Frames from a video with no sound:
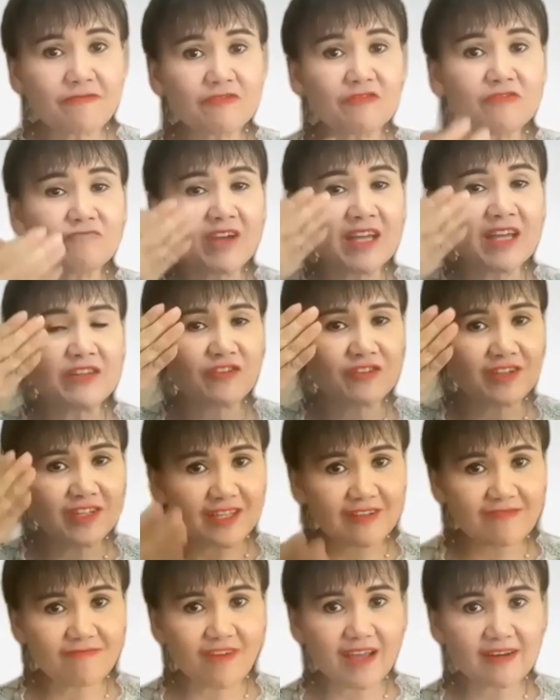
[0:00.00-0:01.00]
When you
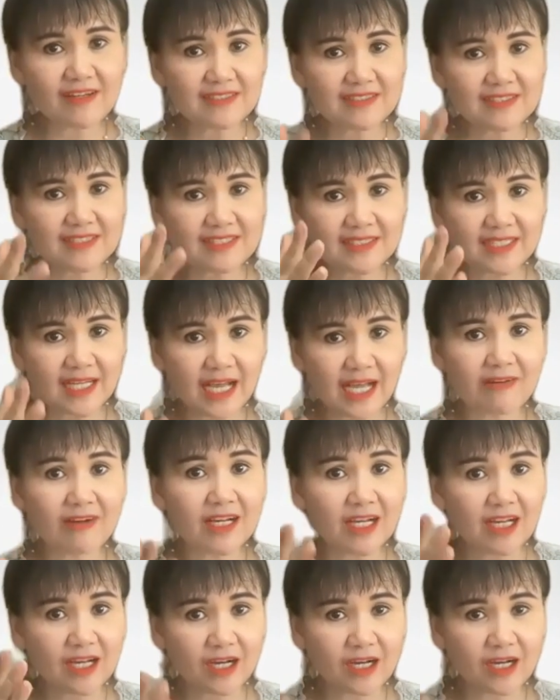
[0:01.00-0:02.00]
evaluate this kind of
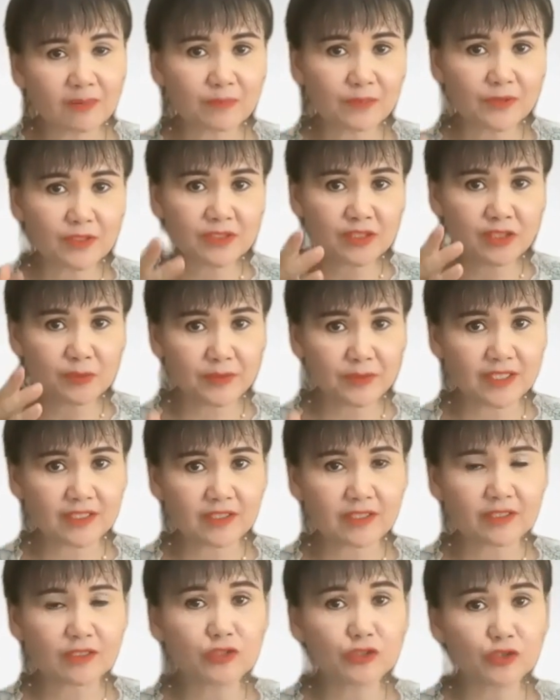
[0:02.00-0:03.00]
accomplished
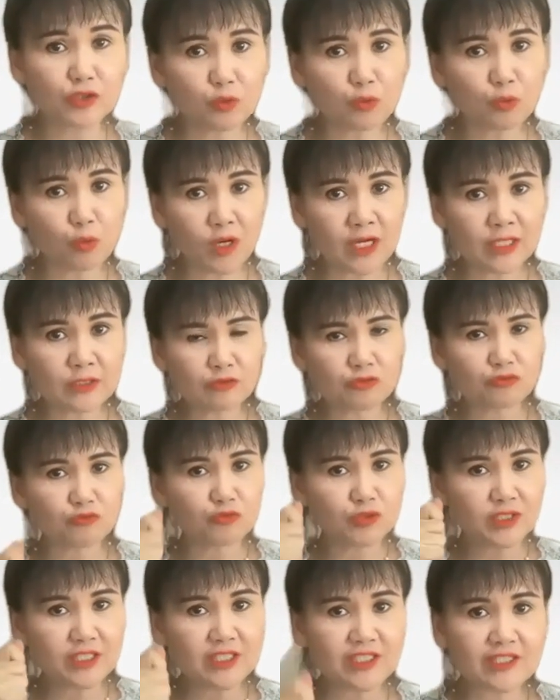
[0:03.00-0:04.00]
speaker, you want to
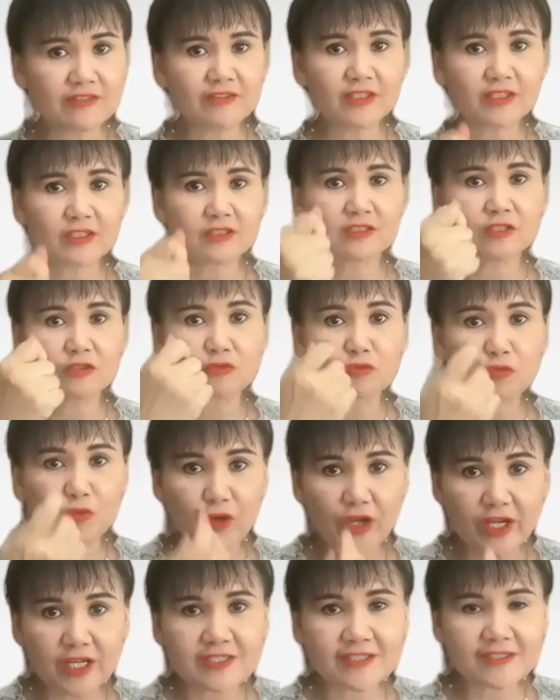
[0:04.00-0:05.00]
re-give her the
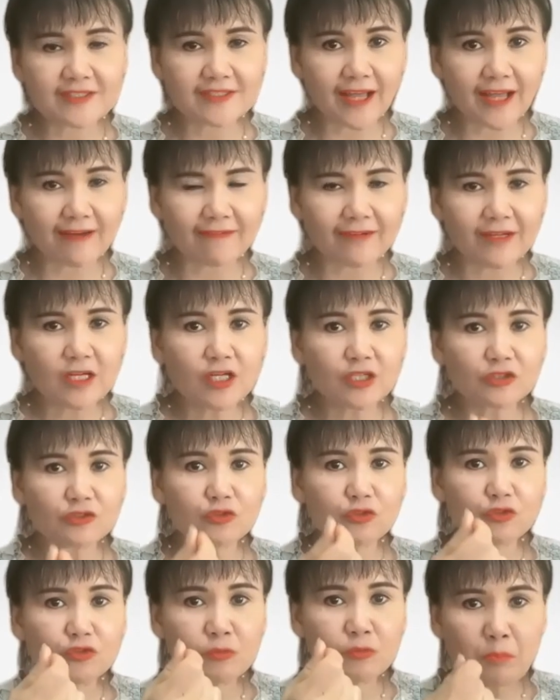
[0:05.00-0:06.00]
real stuff
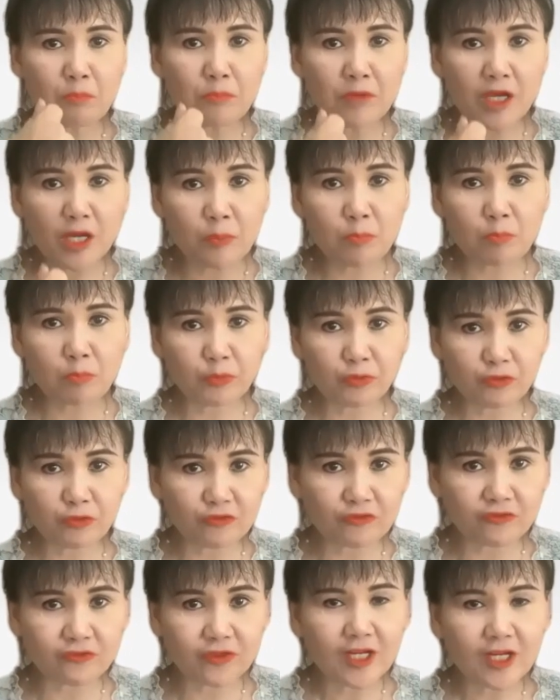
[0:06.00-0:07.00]
to improve,
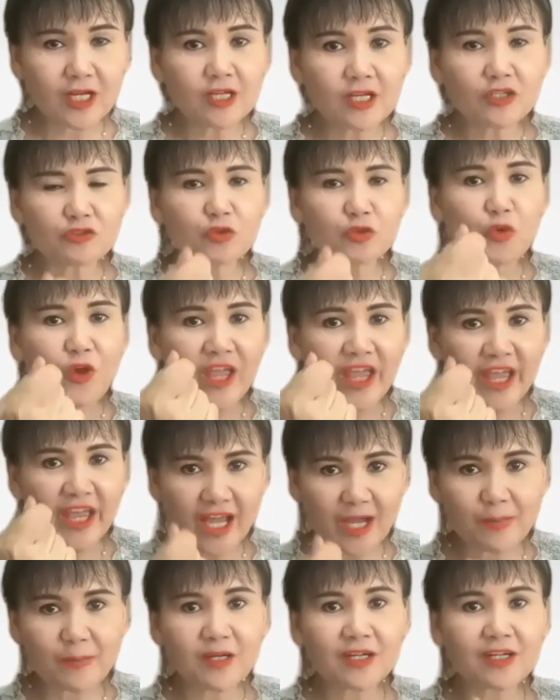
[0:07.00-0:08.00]
to help
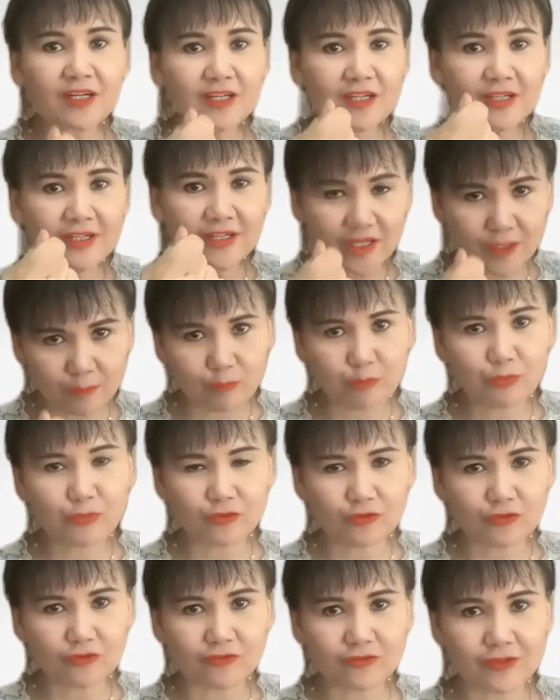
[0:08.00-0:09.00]
her
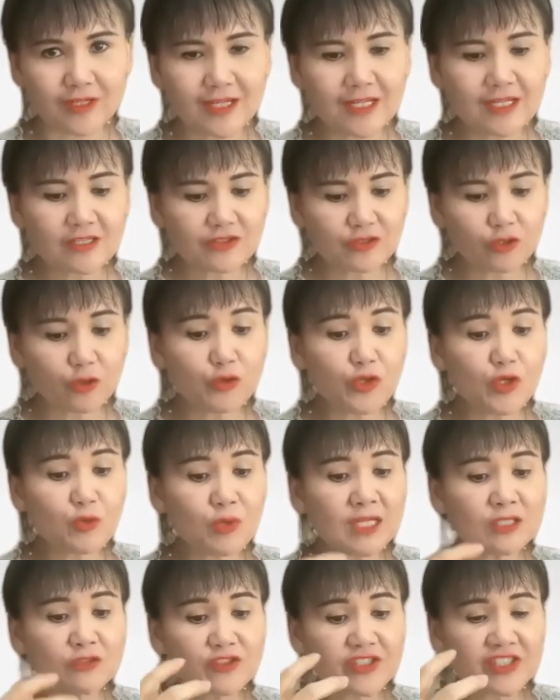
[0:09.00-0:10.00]
improve. So you want
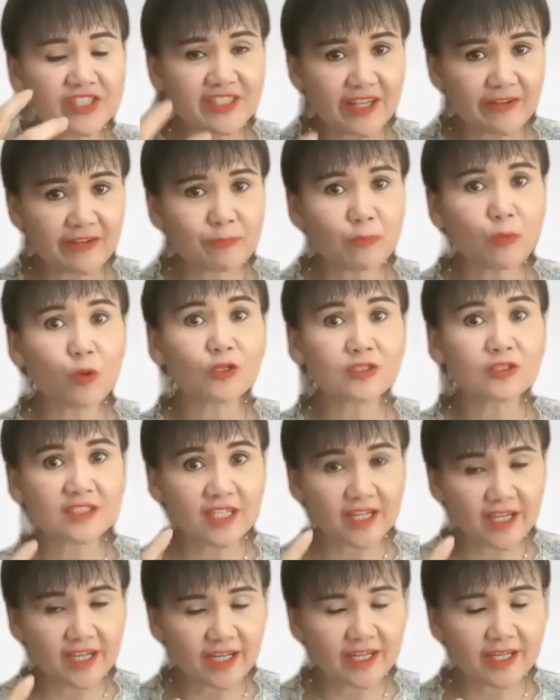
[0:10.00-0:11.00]
to save more
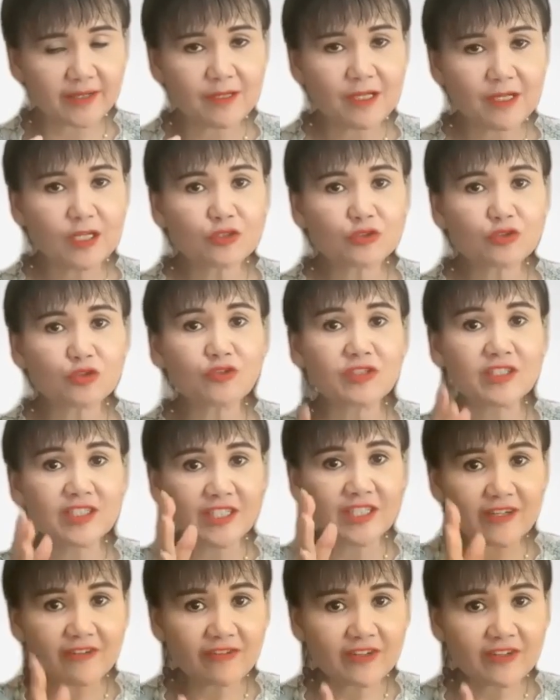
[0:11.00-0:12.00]
time to
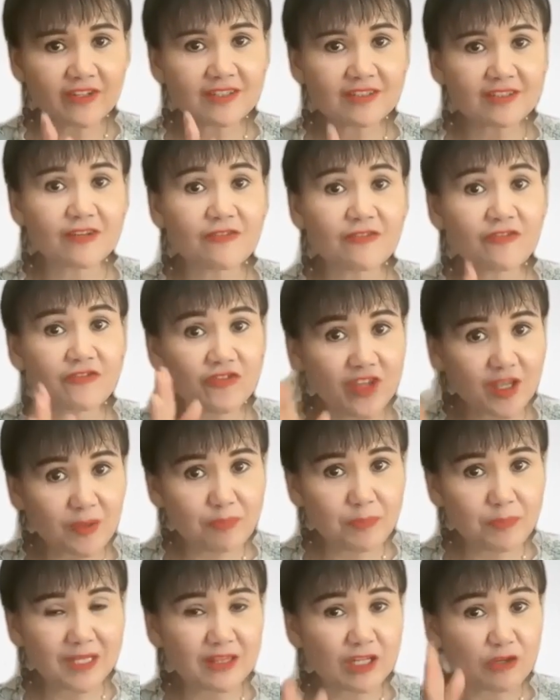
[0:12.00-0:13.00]
give her the
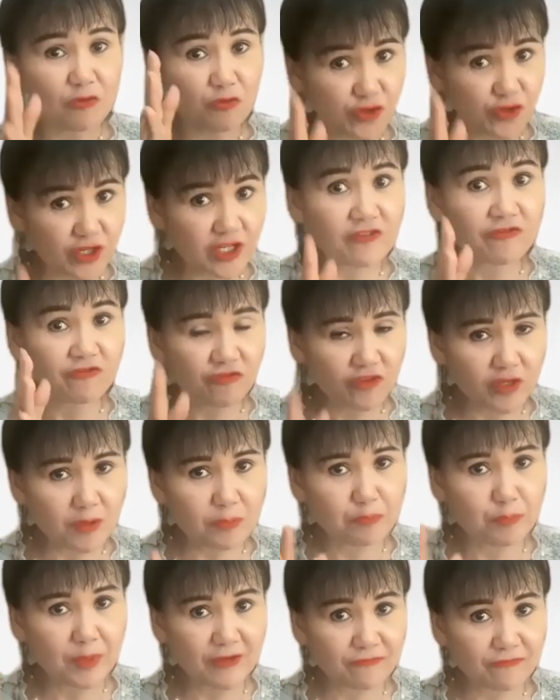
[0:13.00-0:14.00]
feedback, the real
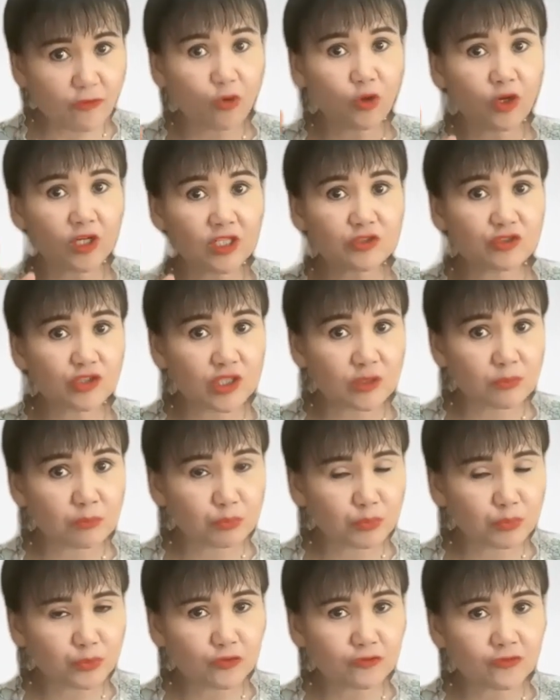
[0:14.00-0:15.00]
feedback for her to
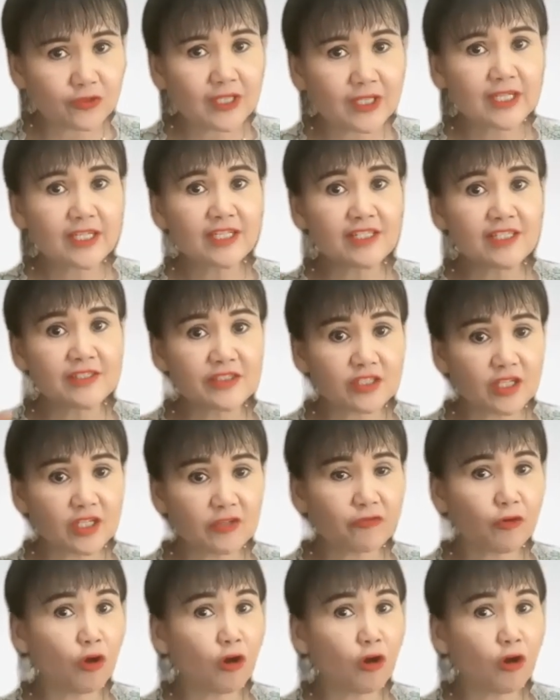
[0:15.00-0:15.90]
improve, instead of